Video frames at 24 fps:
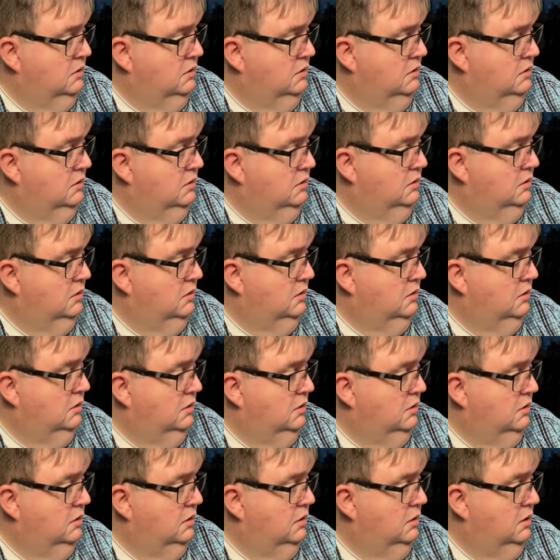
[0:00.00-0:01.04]

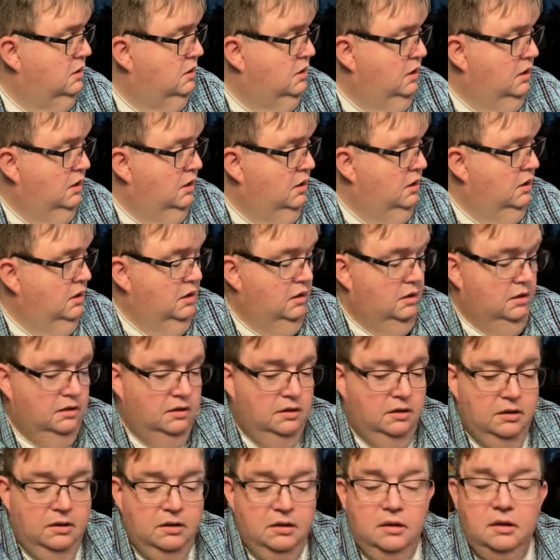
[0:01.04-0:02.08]

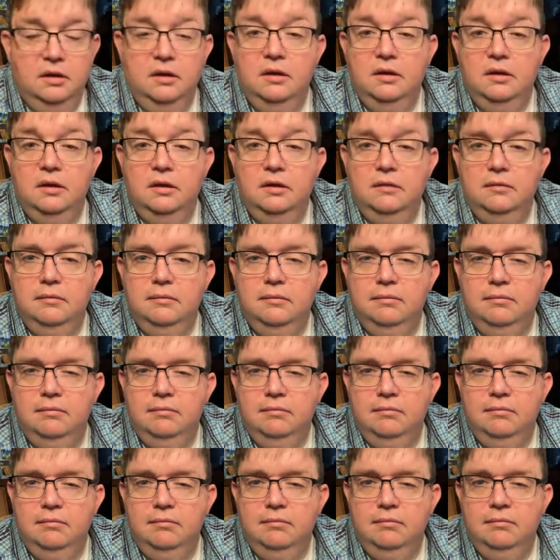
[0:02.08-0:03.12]

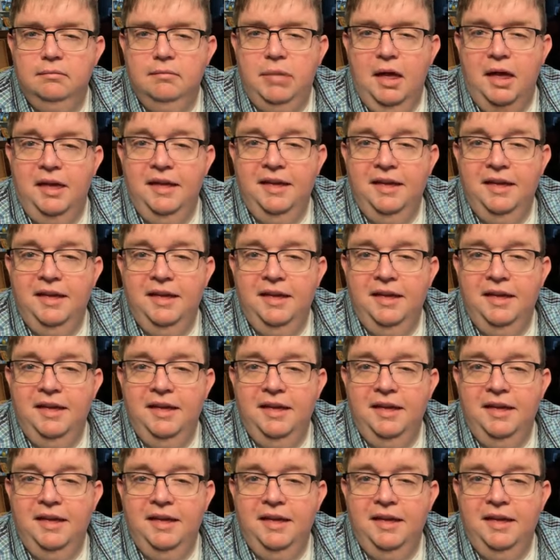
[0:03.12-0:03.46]
[no speech]